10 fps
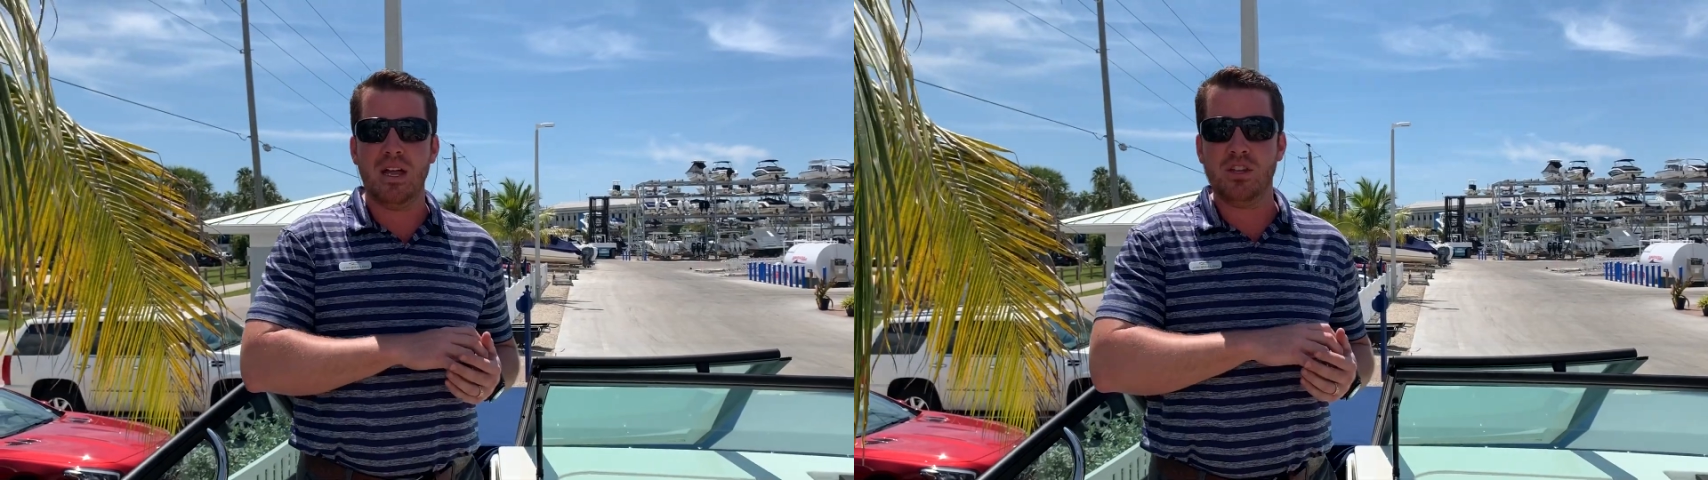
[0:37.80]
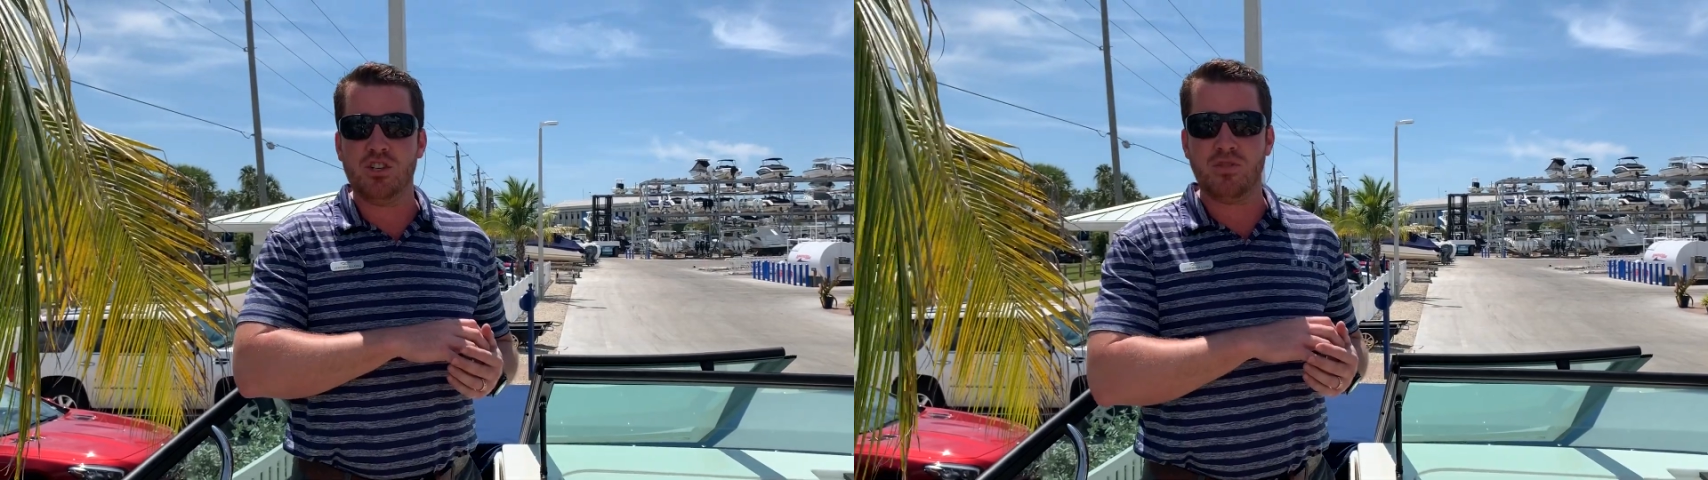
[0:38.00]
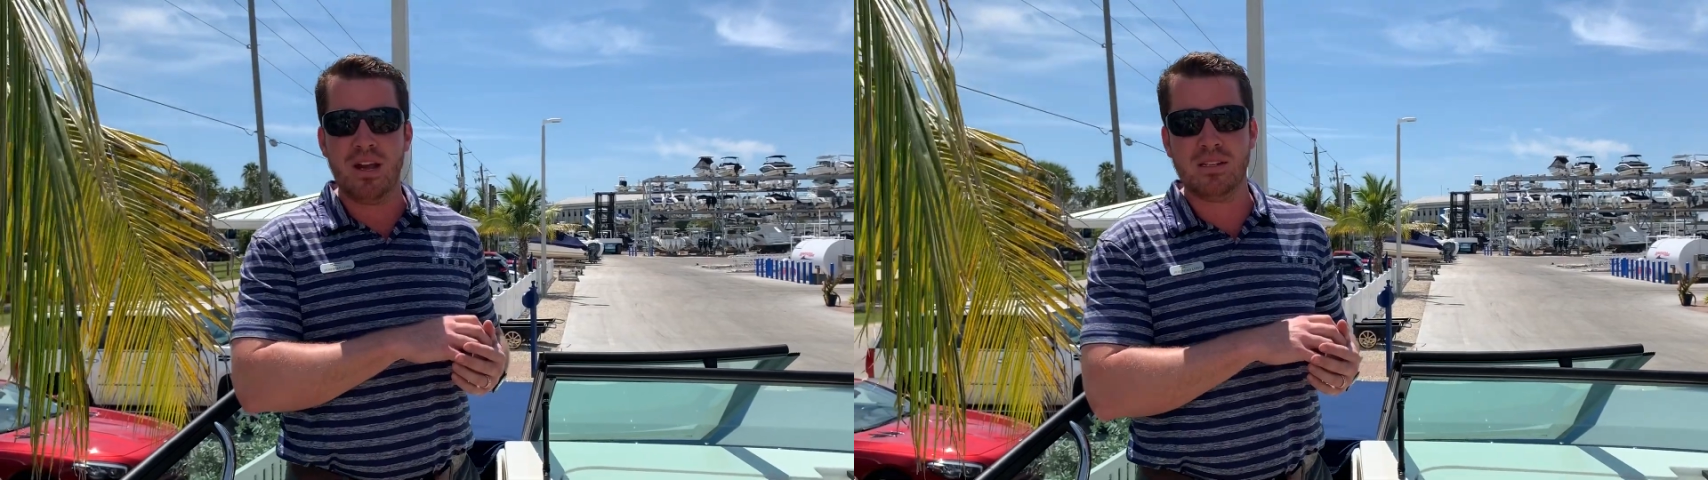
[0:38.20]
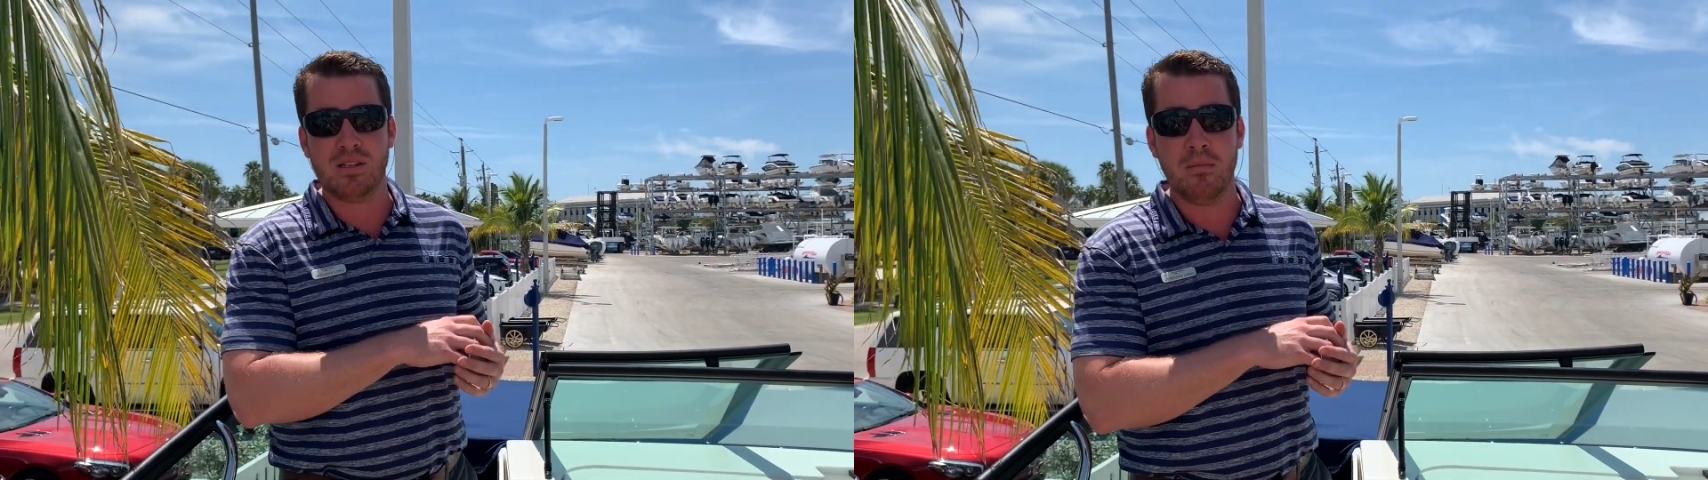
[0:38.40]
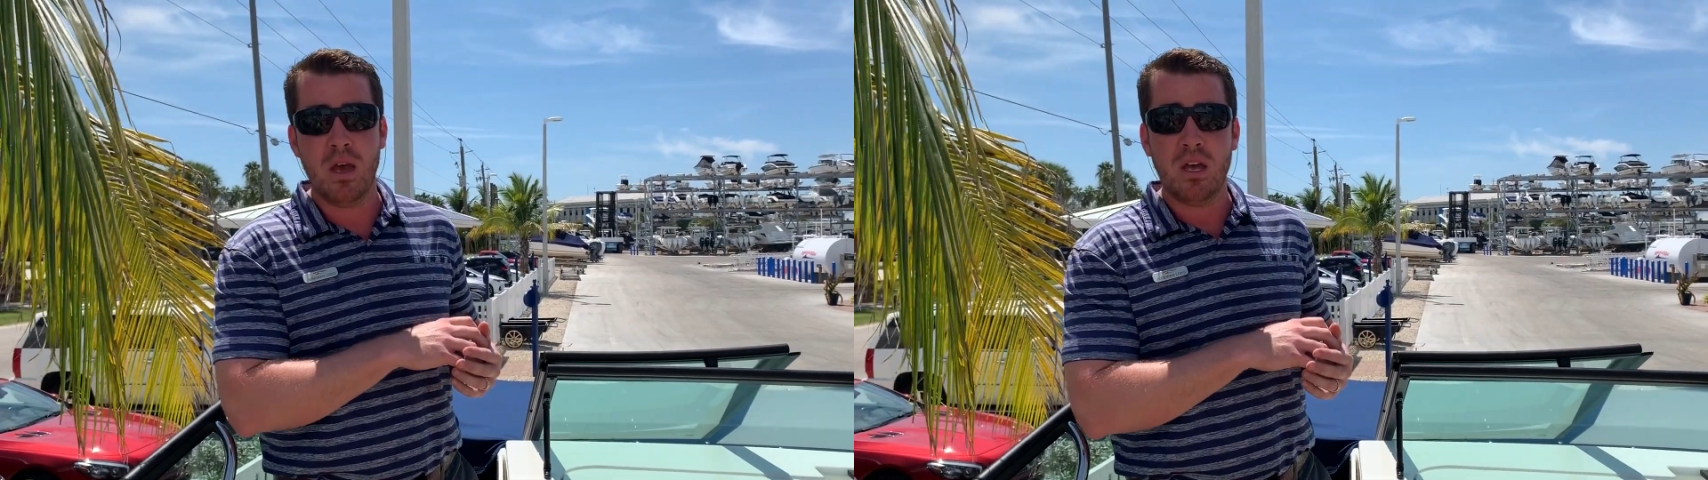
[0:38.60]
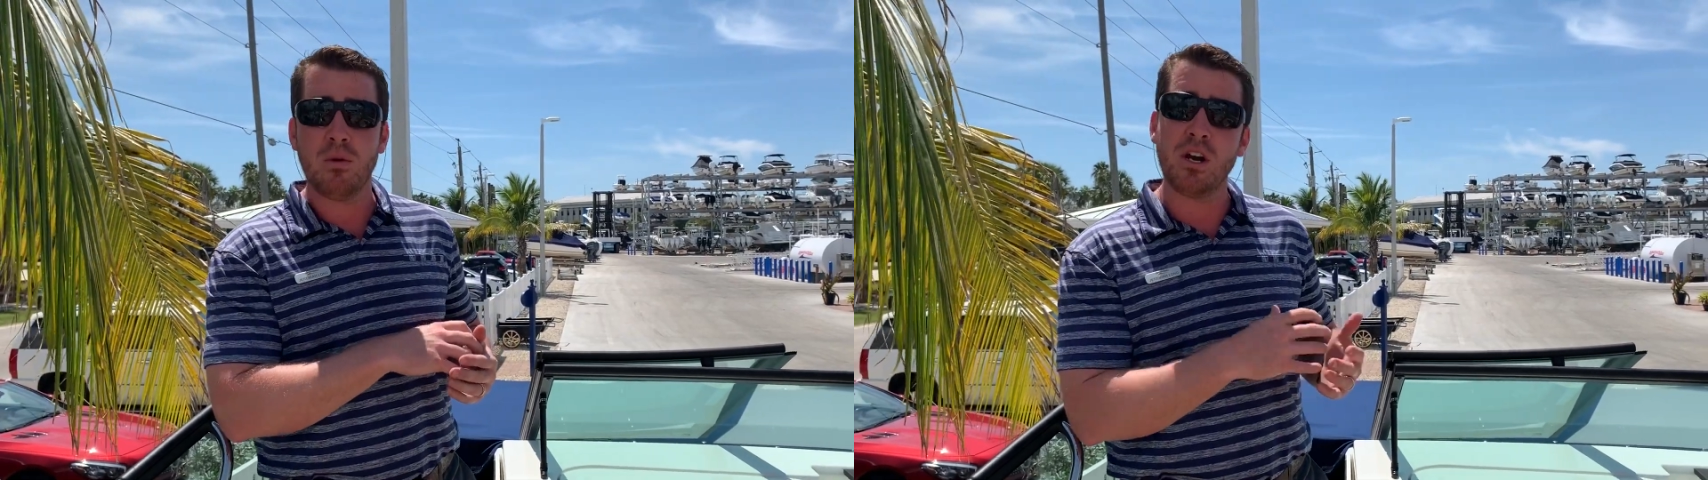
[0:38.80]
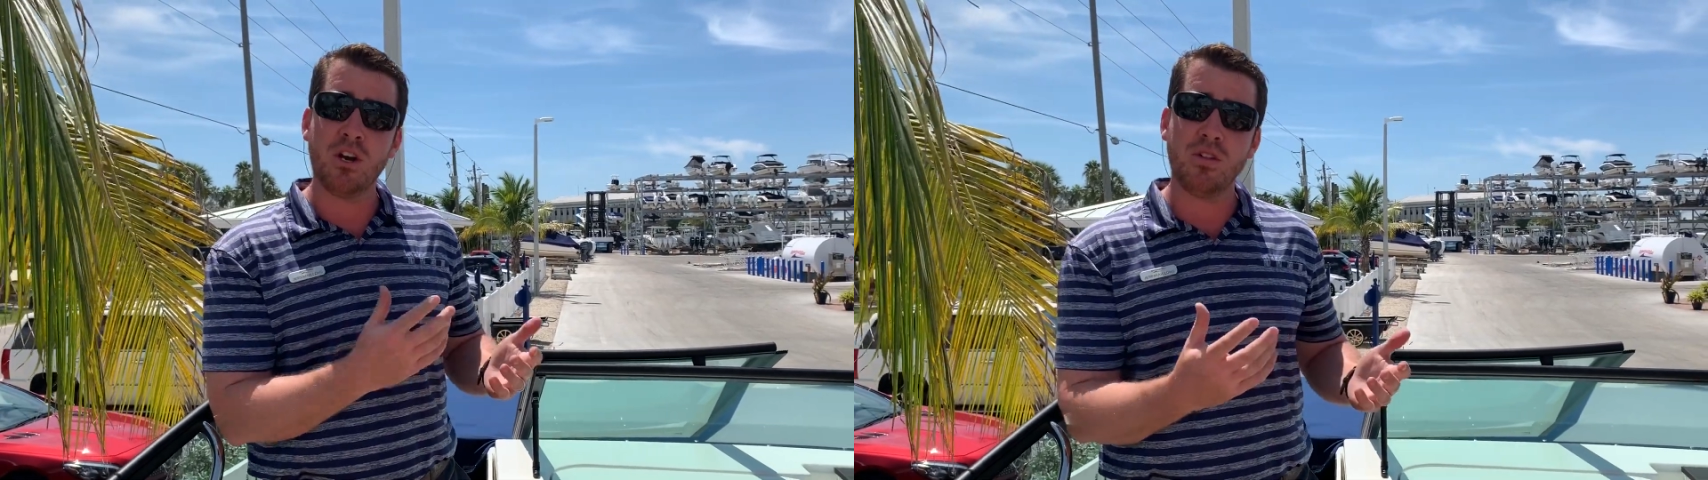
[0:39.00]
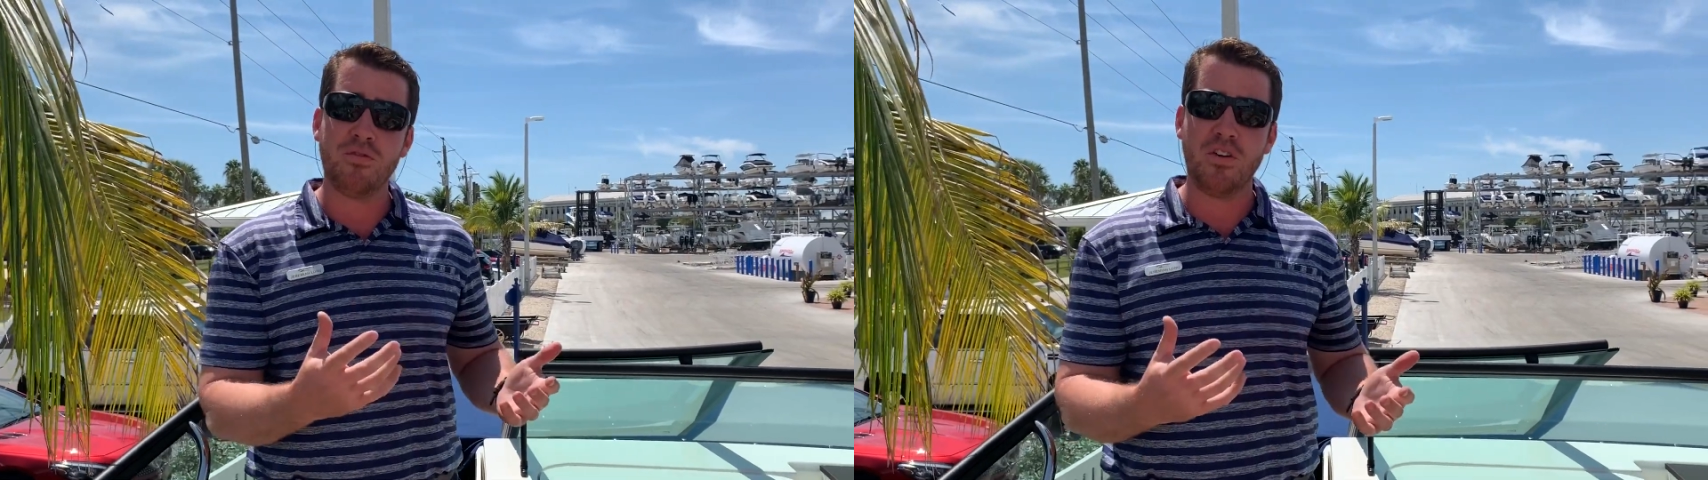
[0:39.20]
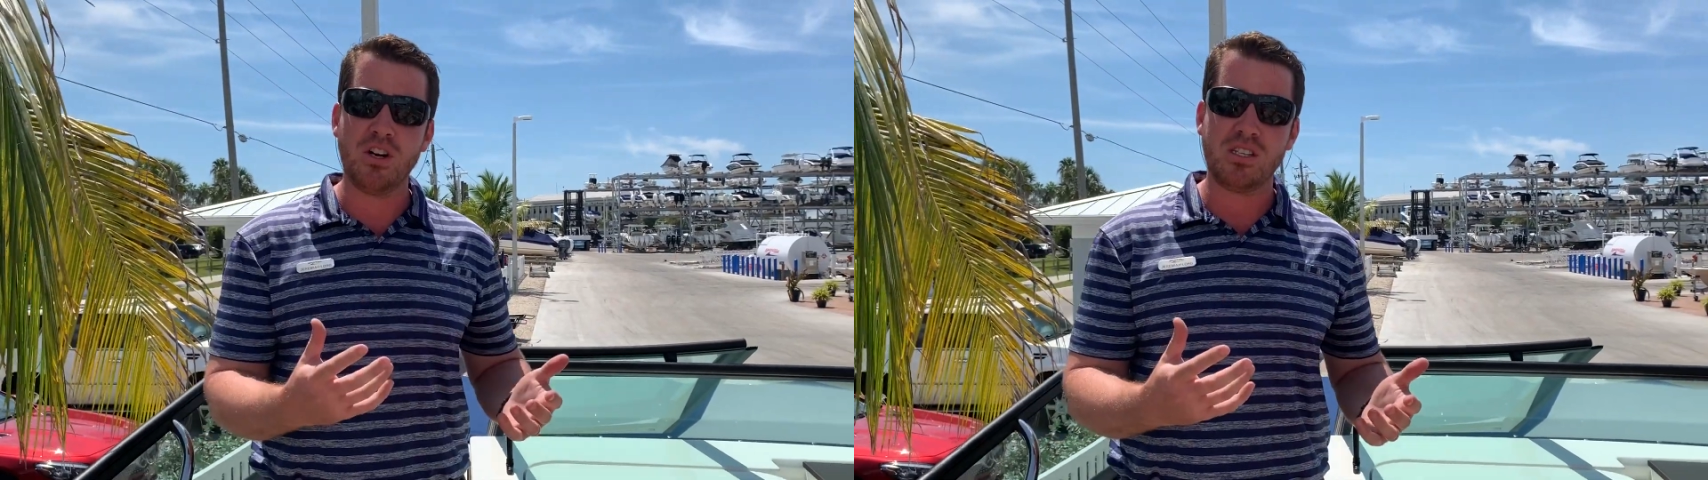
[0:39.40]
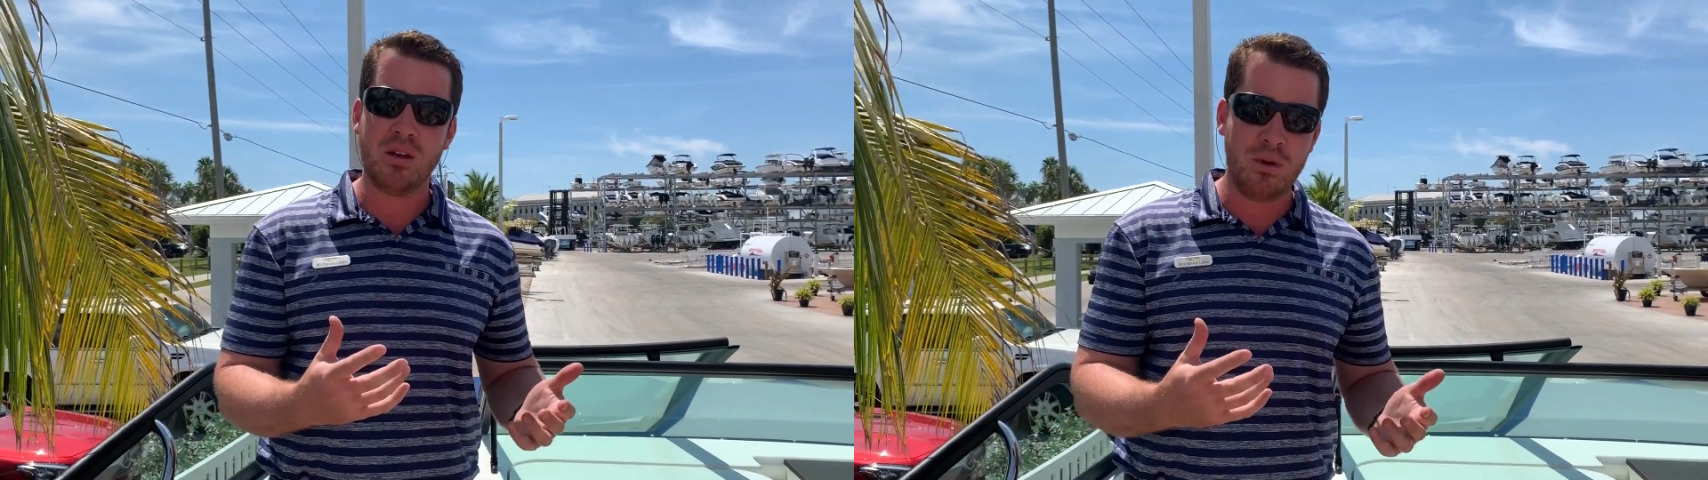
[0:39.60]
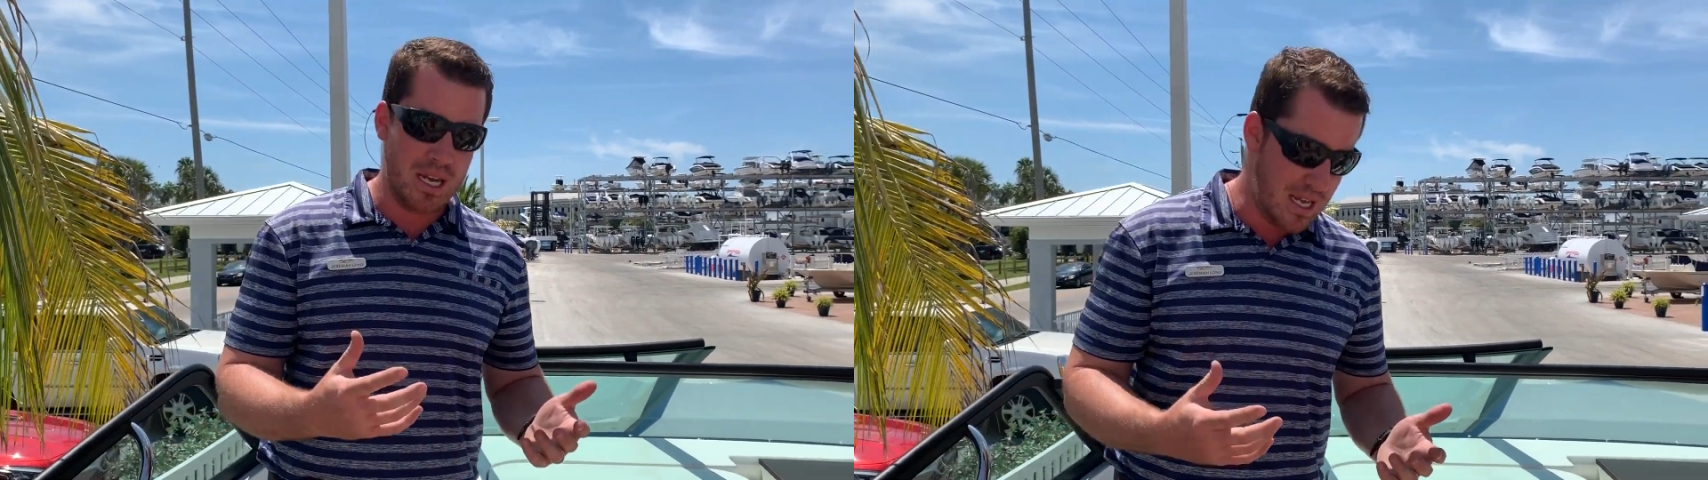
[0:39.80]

on the transom. You wanna know the first thing we